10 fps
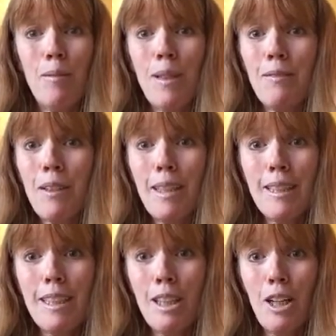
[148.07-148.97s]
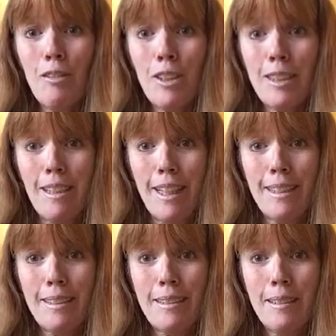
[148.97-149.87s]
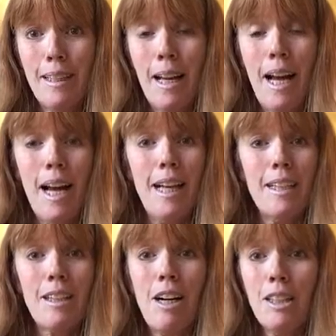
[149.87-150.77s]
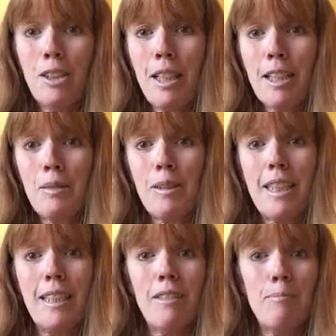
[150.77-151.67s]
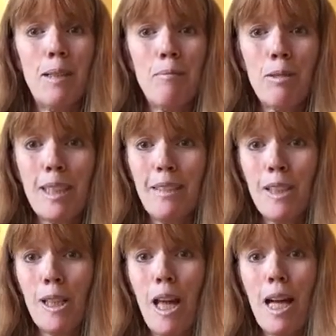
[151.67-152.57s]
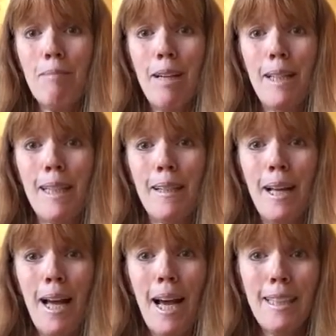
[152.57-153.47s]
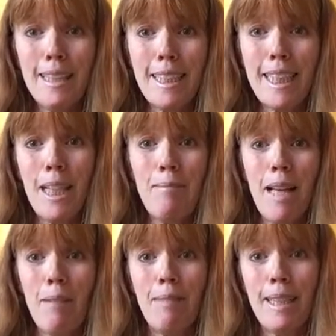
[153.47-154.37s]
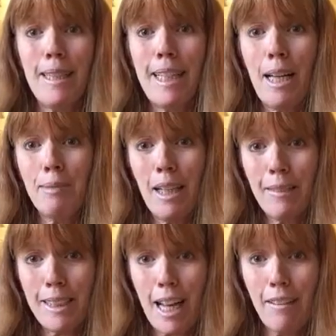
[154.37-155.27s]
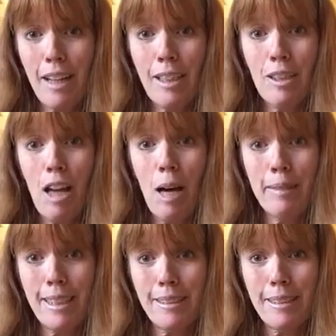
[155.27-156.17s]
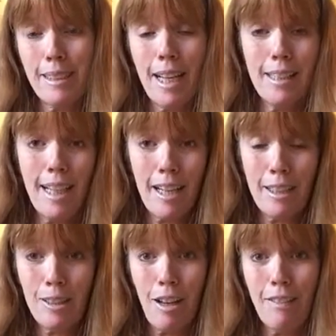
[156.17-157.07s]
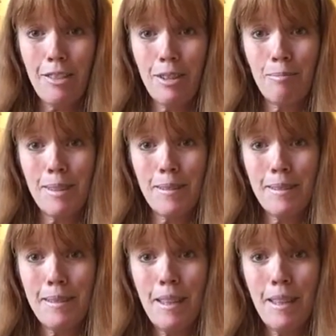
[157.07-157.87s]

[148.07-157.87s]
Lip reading: with very little oversight. Contracts were given, people were given a lot of money, and then to keep that money, they kept having to hire lobbyists, and they hired law firms.